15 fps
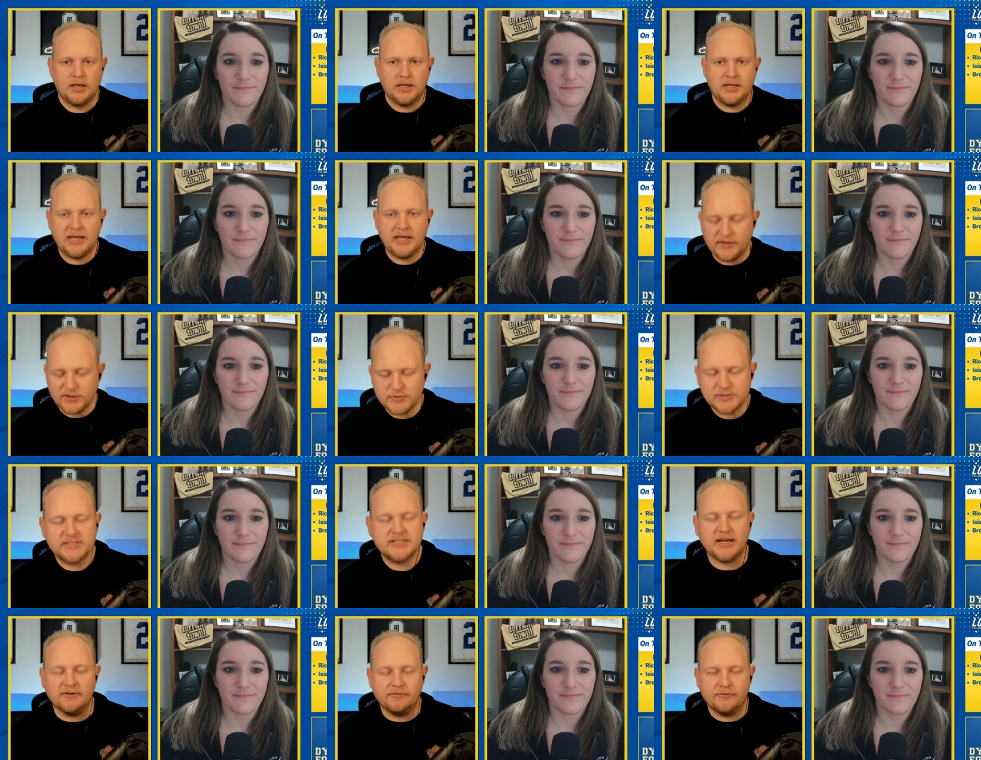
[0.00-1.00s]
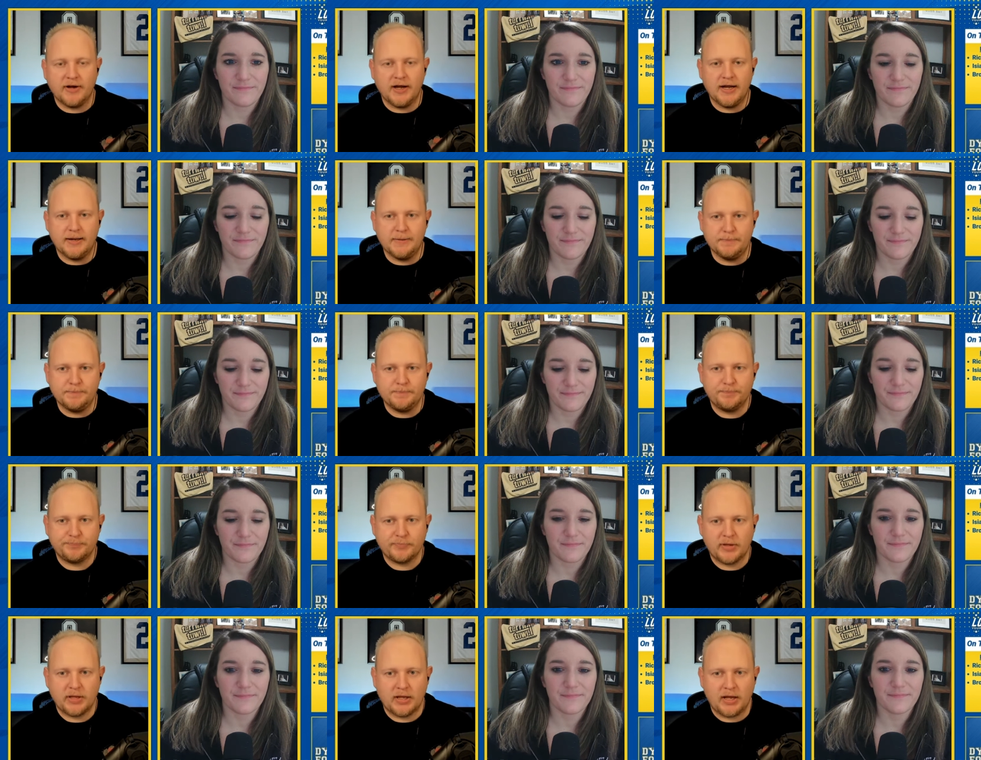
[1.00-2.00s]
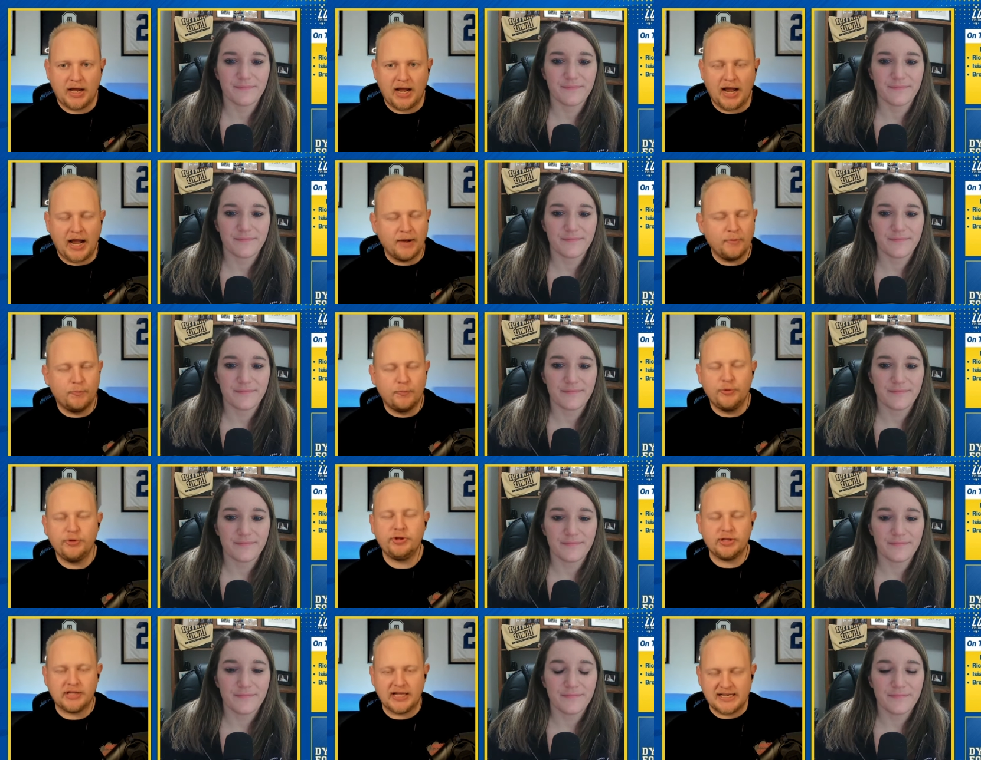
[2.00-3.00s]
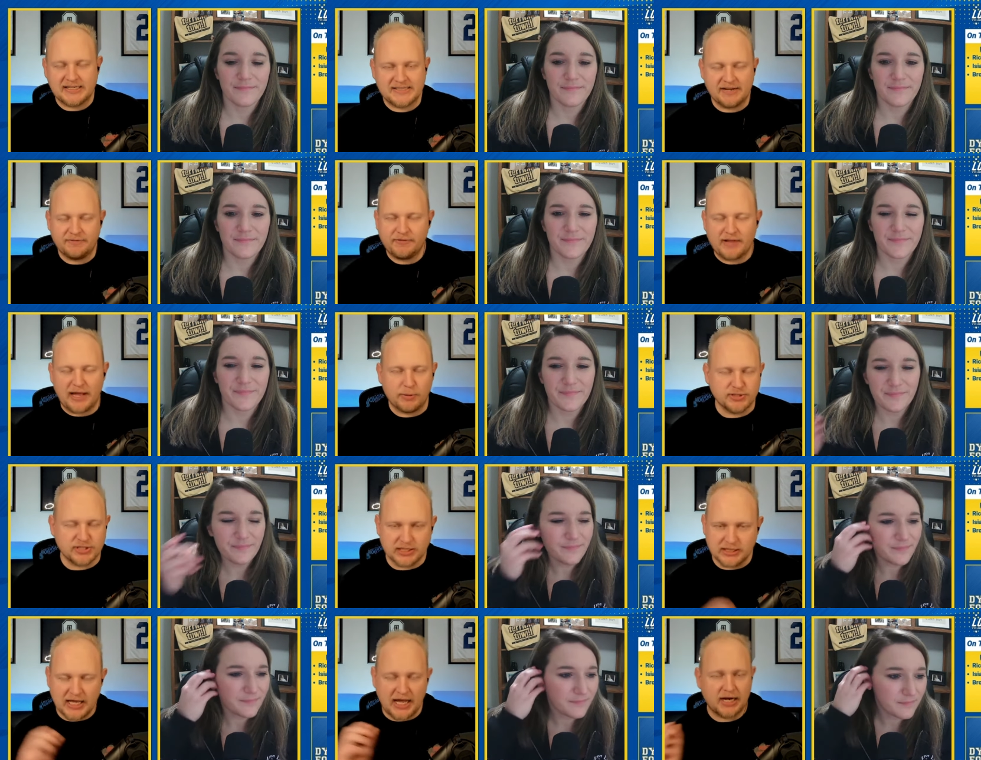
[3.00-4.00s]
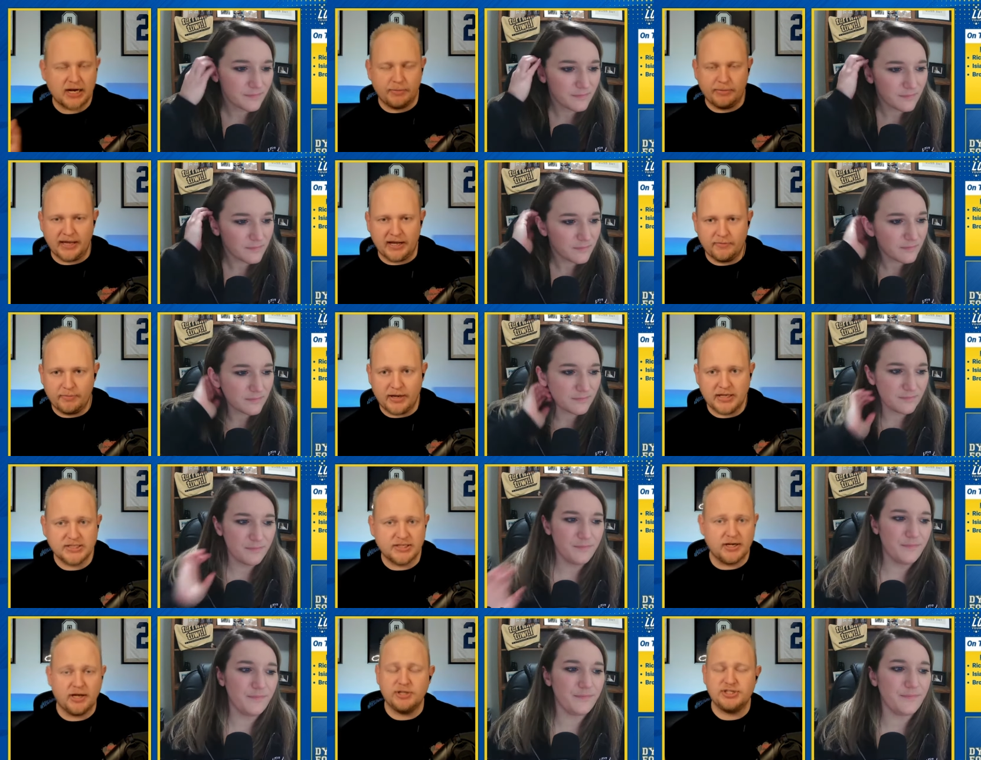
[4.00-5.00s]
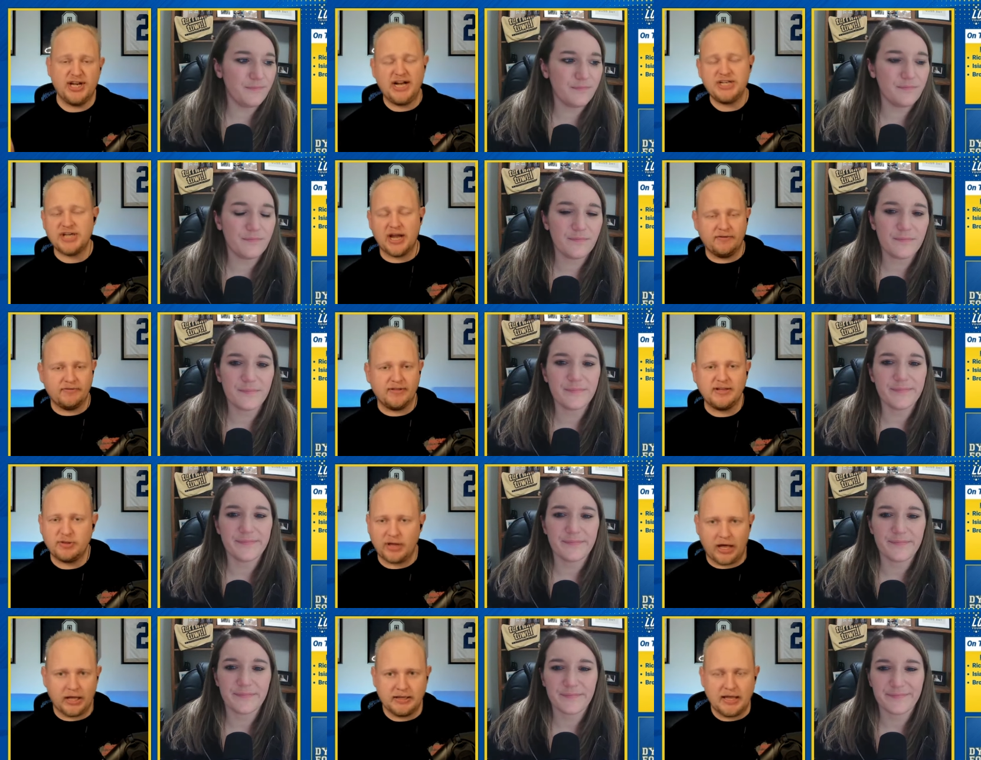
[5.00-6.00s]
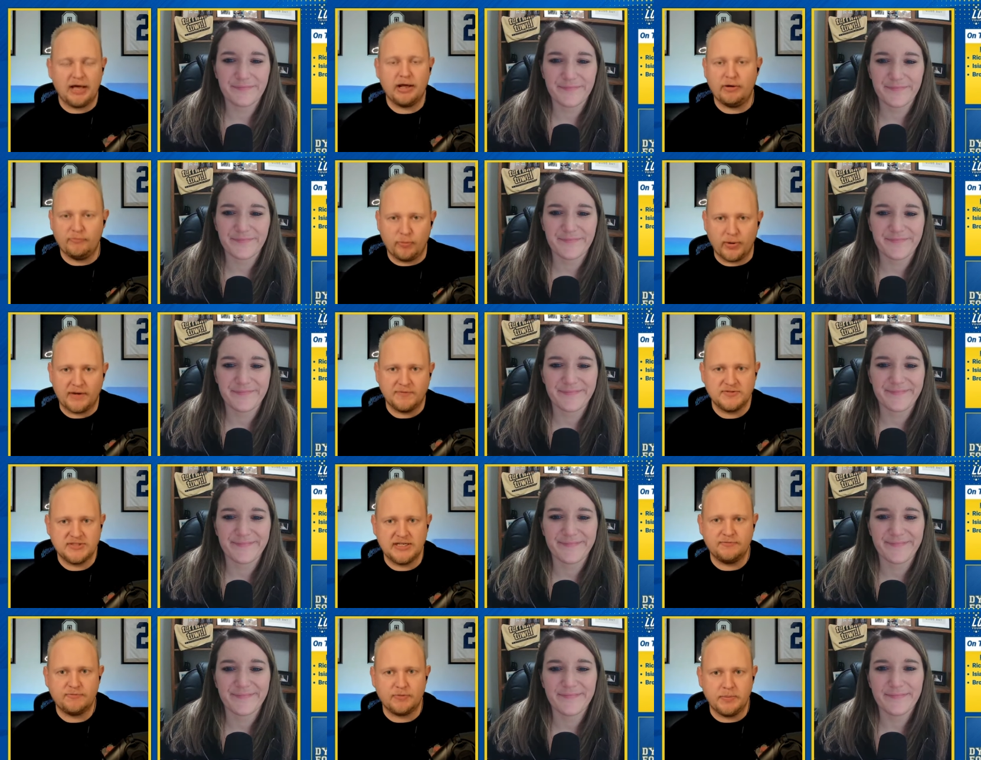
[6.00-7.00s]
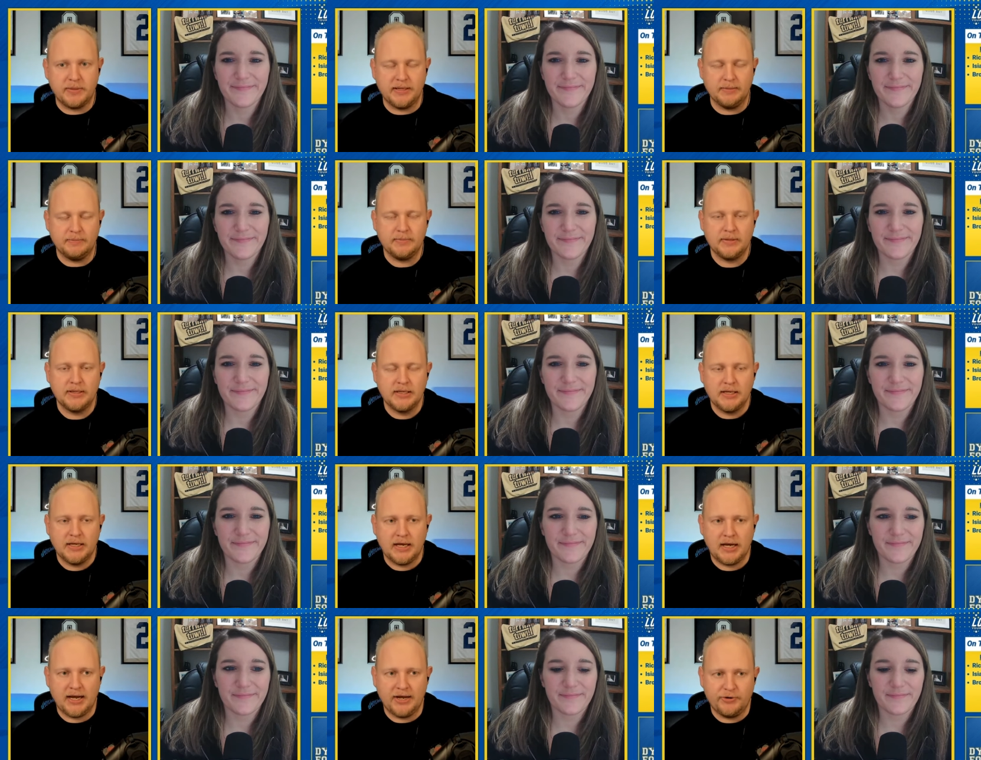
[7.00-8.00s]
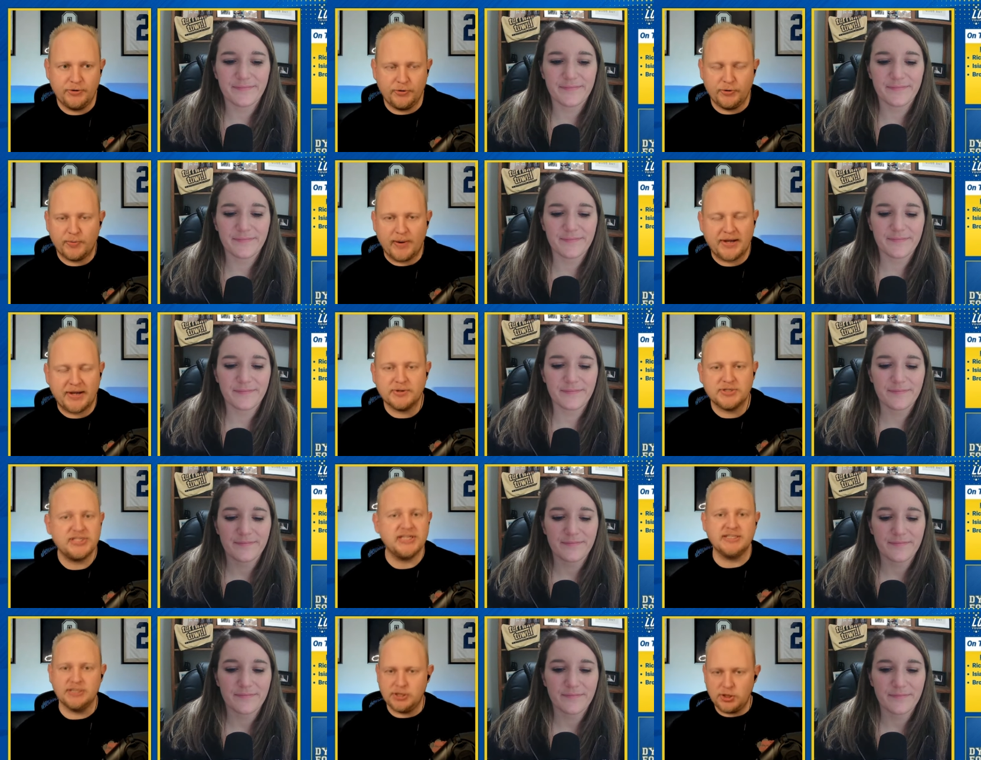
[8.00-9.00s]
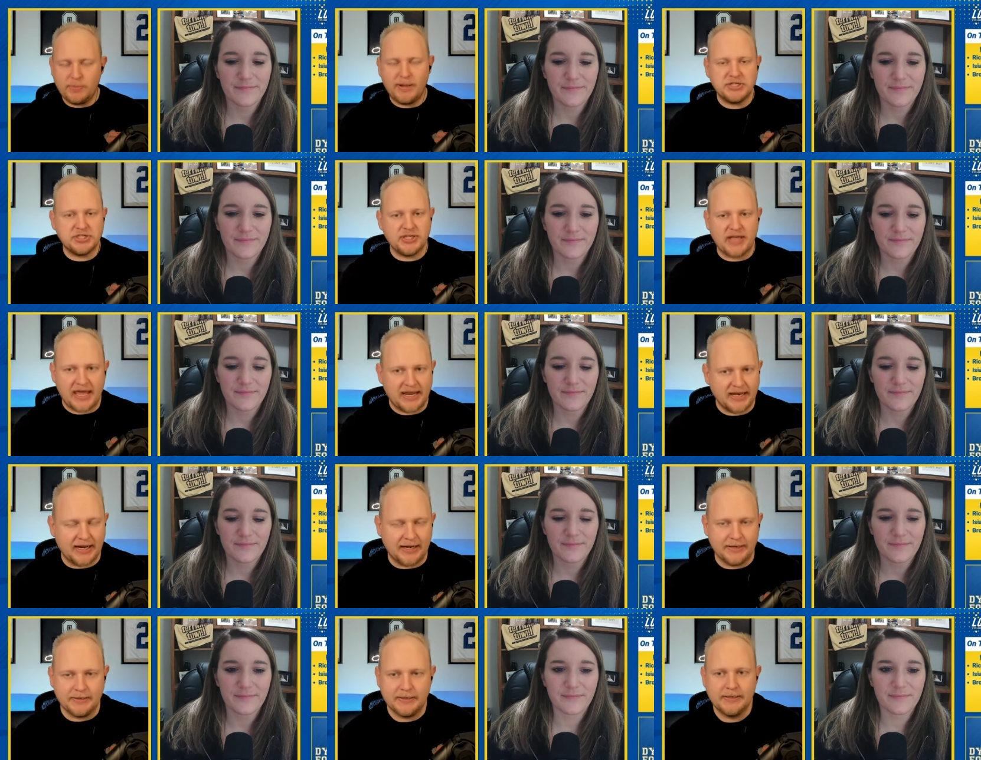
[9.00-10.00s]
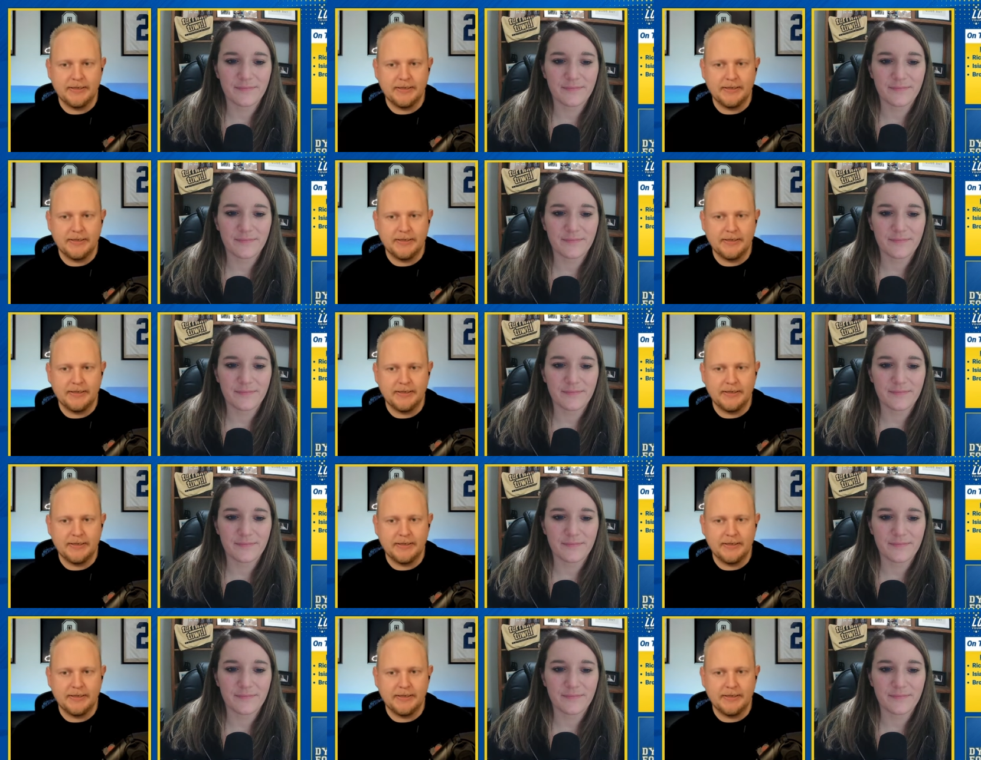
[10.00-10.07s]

Speaker 1: Yeah, this one's tough. I really like Zay Flowers a lot coming out of Boston College, and actually I've liked a lot of what I've seen from him during the regular season. You mentioned the ADOT.